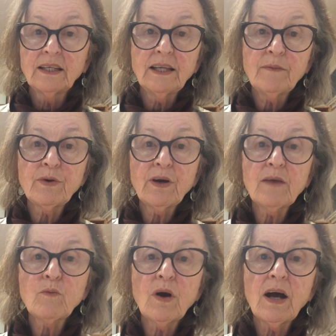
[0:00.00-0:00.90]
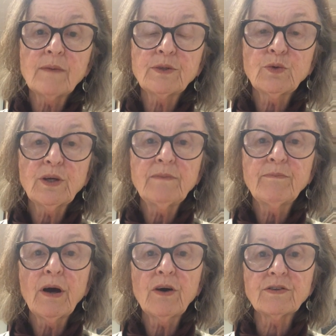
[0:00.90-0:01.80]
Number eight wire between
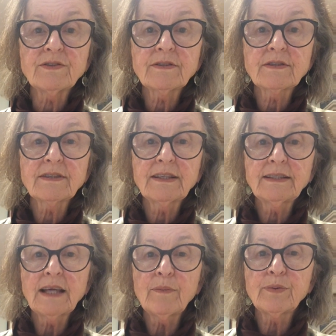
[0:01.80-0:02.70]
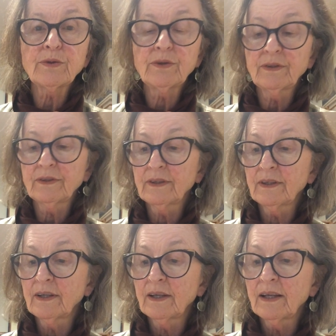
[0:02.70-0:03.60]
posts, tapu,
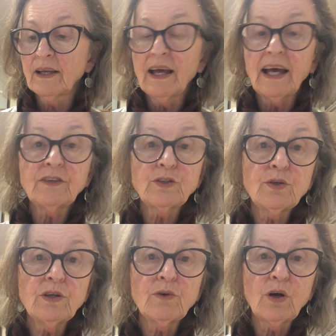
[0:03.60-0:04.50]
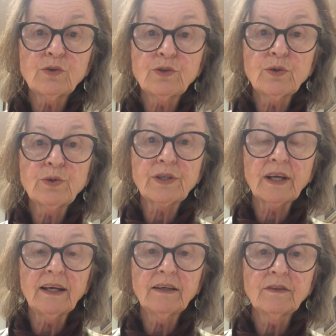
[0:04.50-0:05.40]
our two year old
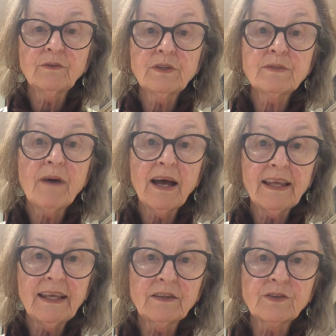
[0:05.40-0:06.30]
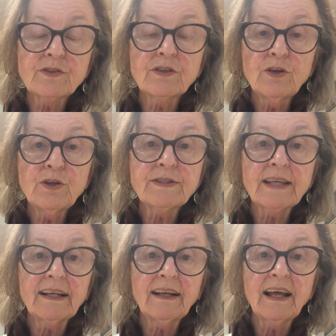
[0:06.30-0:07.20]
daughter, with my heels and her
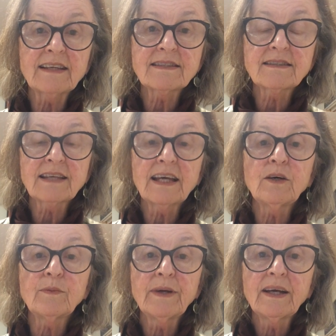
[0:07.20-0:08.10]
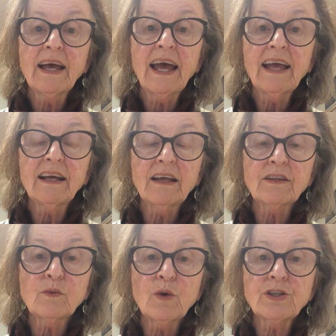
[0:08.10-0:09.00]
sunglasses to help hang
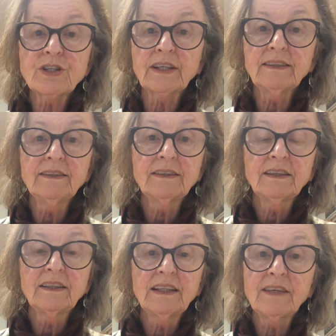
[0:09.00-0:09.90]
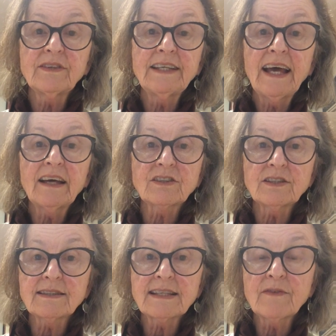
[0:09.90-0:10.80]
out the washing. Even now,
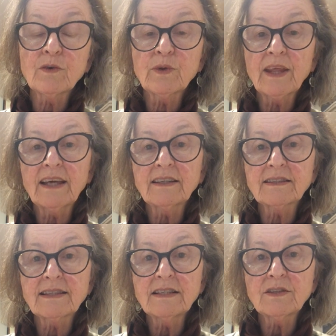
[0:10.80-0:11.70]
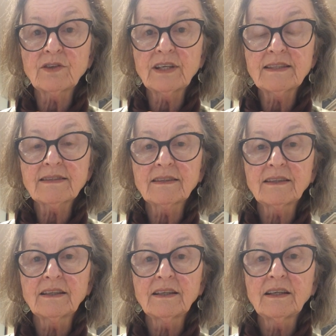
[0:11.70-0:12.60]
she's never without accessories.
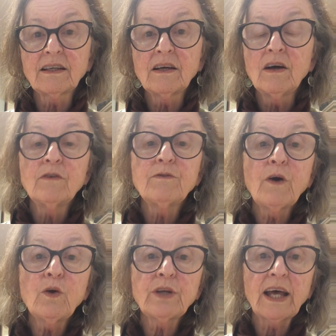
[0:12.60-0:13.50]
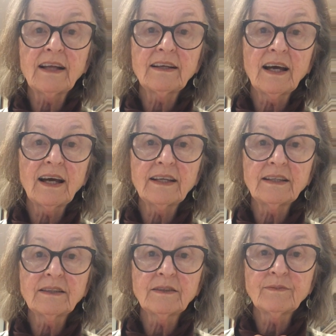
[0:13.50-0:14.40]
Fold out
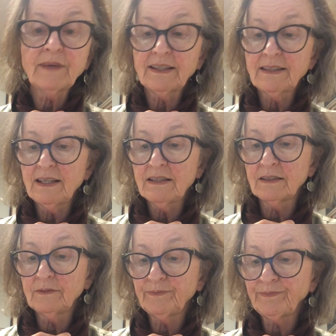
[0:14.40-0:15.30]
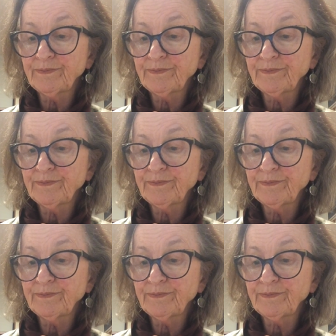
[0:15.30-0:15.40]
line, Mount Eden.